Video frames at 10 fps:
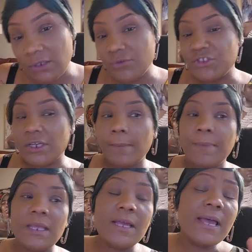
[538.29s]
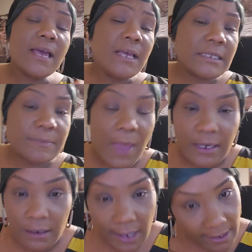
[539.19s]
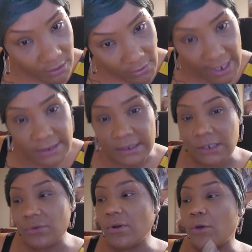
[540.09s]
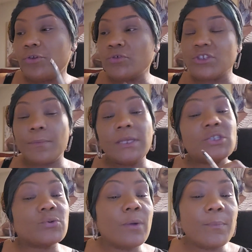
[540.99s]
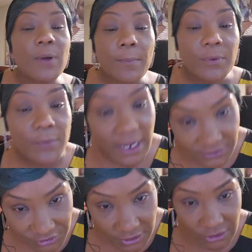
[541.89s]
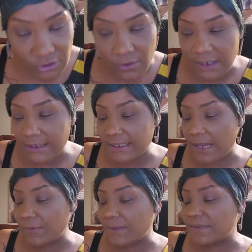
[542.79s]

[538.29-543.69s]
You shouldn't be spending like crazy. You should be doing preparations. You understand what I'm